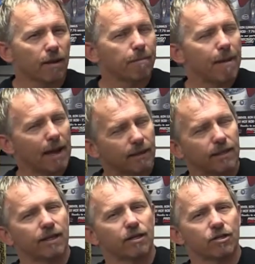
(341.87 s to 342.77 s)
come back to
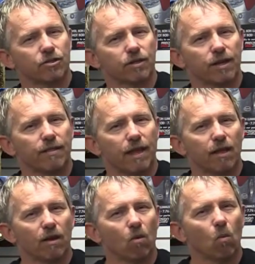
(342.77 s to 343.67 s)
the industry and
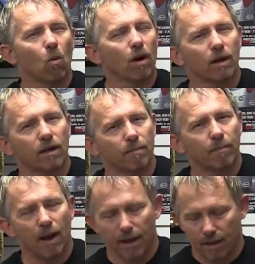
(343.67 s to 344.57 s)
they don't want to
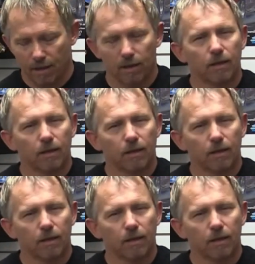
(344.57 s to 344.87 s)
buy